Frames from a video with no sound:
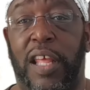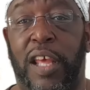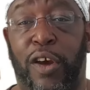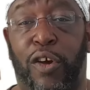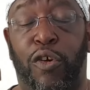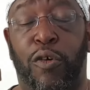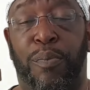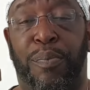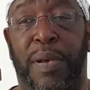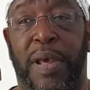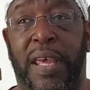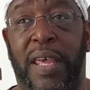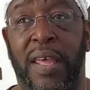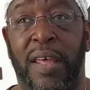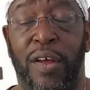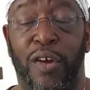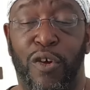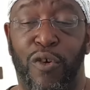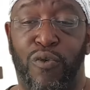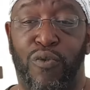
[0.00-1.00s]
it could be
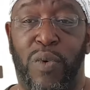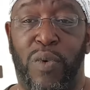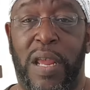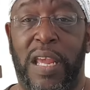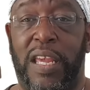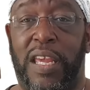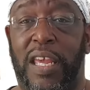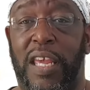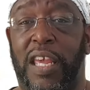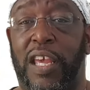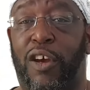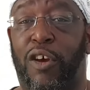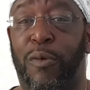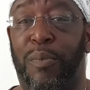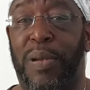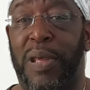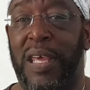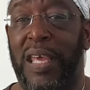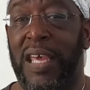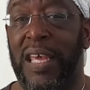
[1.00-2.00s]
Reiki, it could
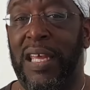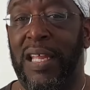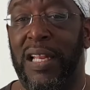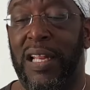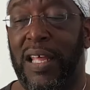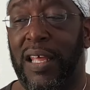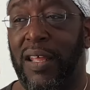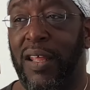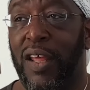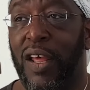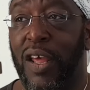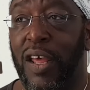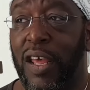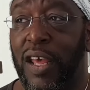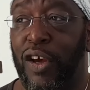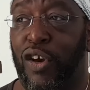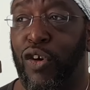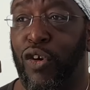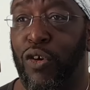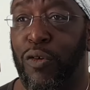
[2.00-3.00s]
be healing,
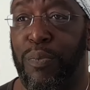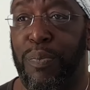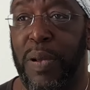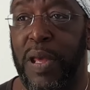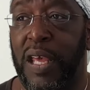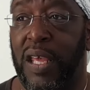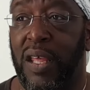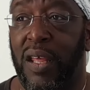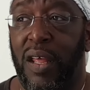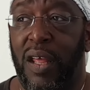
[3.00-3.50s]
it could be